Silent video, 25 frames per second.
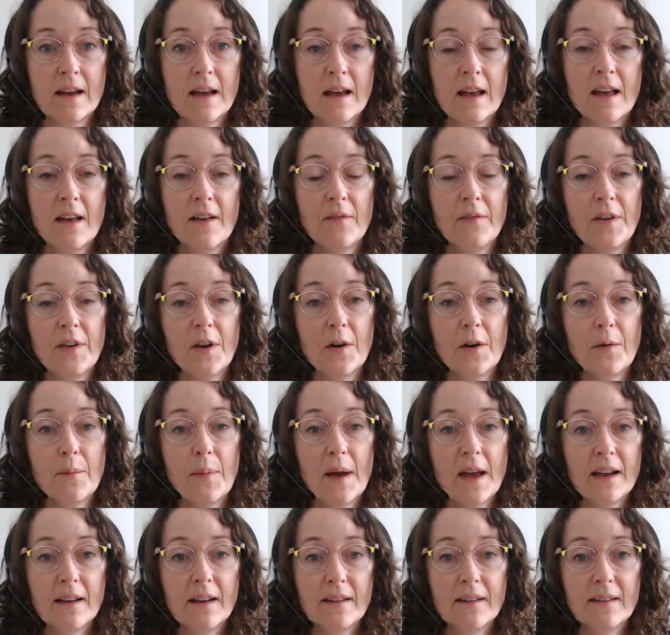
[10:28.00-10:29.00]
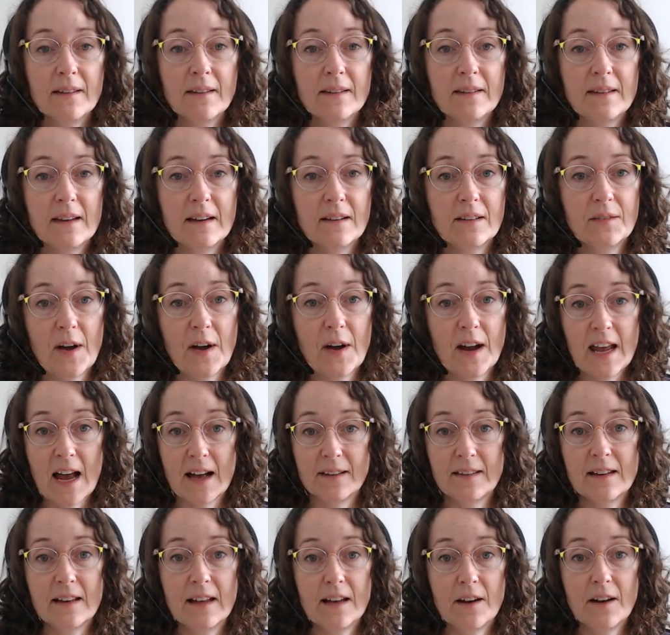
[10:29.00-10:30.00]
The omega-6 fatty
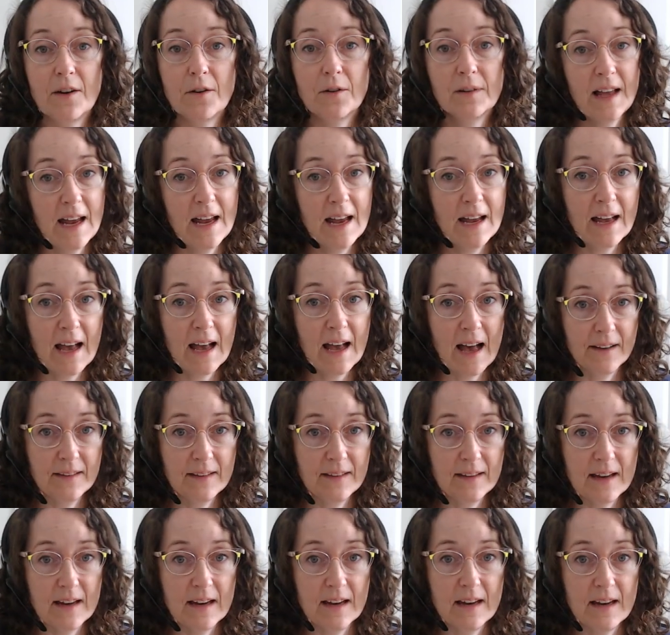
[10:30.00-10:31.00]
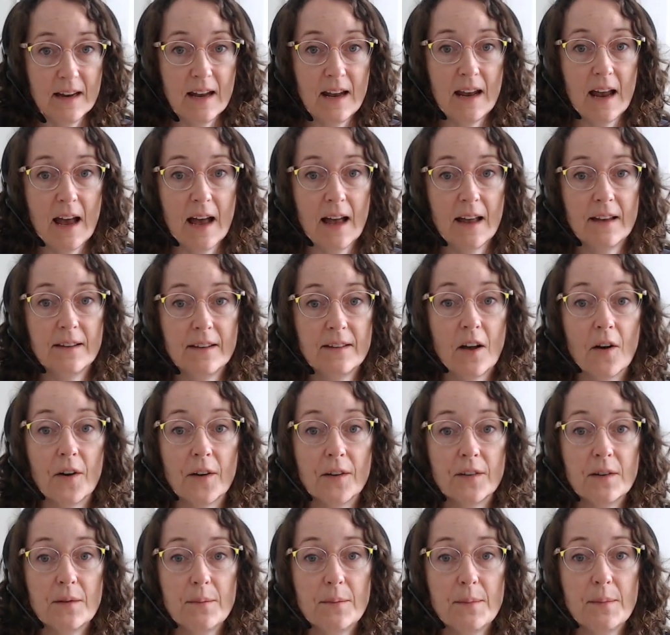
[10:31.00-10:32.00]
acid, linoleic acid, has
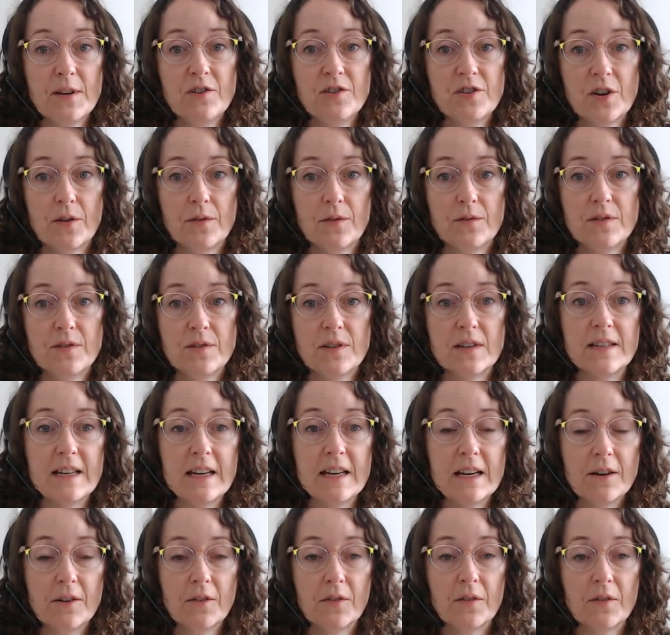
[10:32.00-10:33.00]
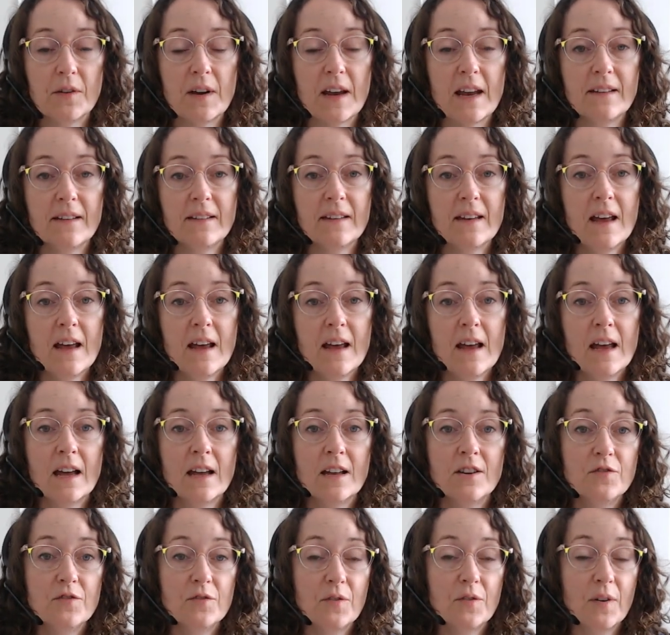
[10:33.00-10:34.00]
also been shown to decrease
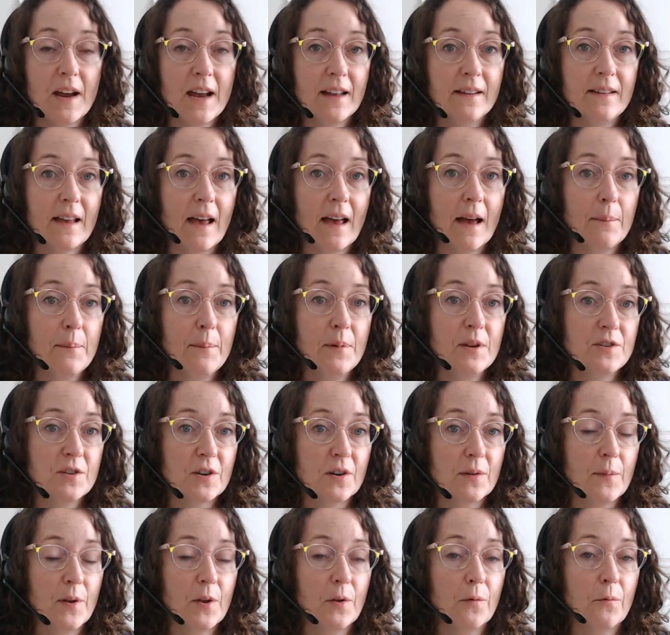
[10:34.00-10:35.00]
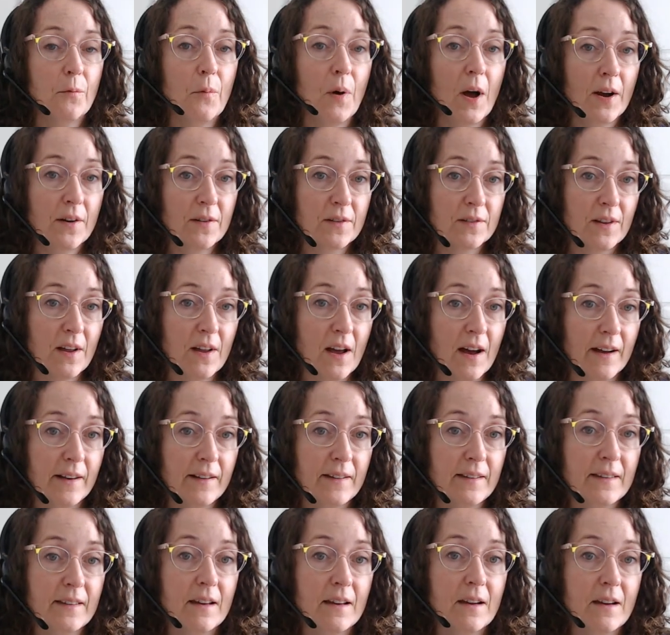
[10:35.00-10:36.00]
transepidermal water
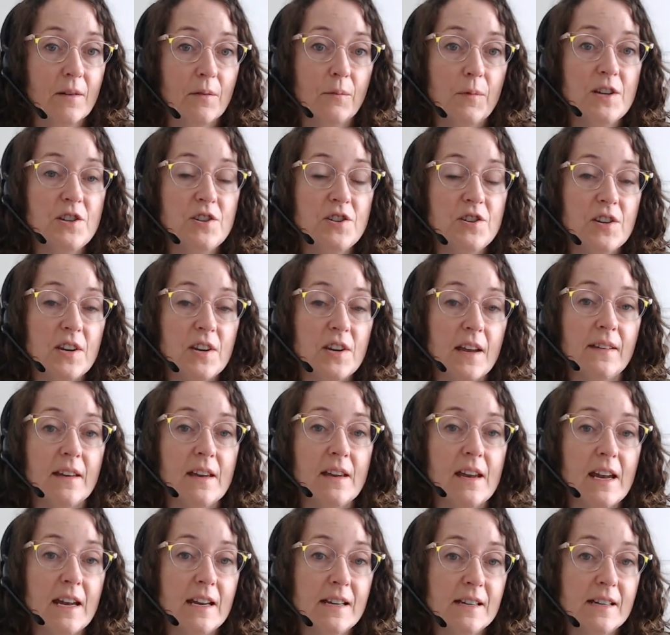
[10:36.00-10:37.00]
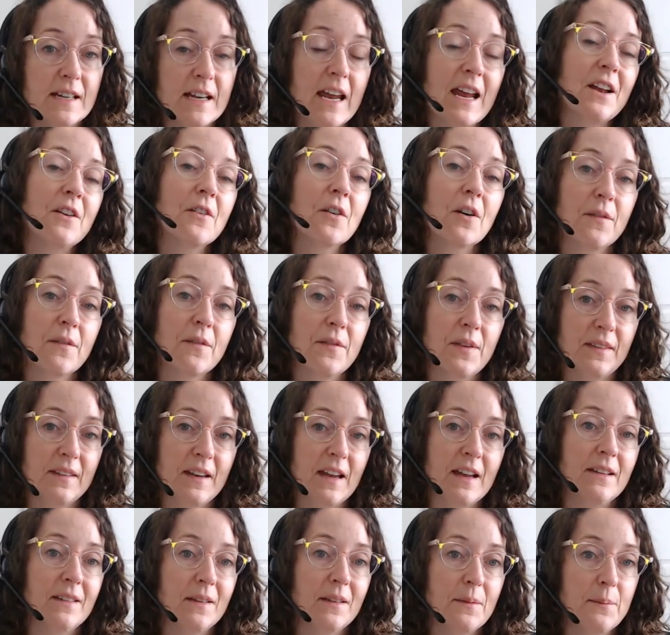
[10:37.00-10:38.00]
loss, which is an indicator of the
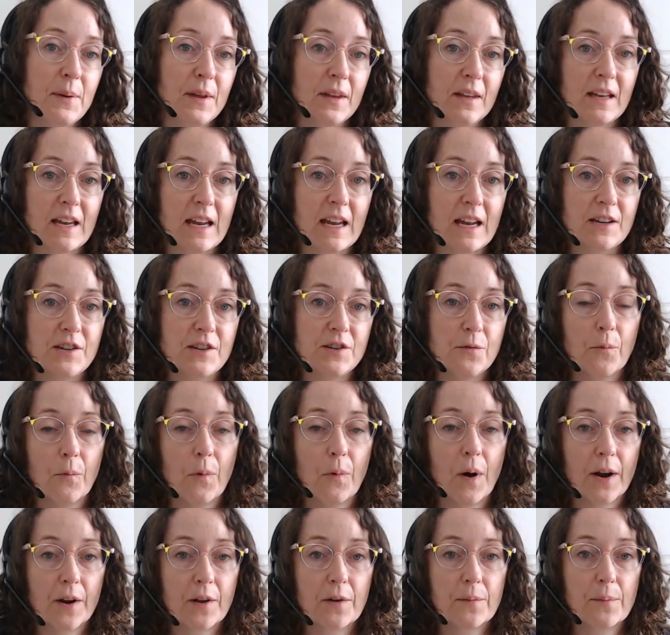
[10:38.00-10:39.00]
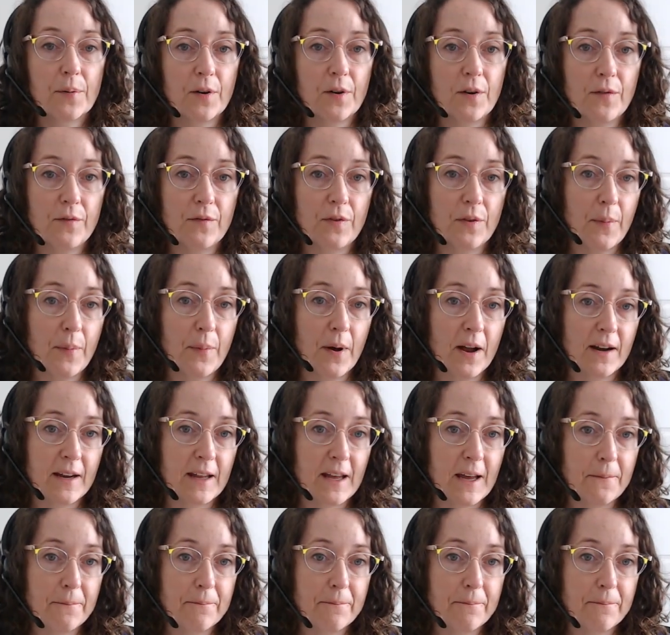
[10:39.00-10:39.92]
skin's ability to waterproof the body.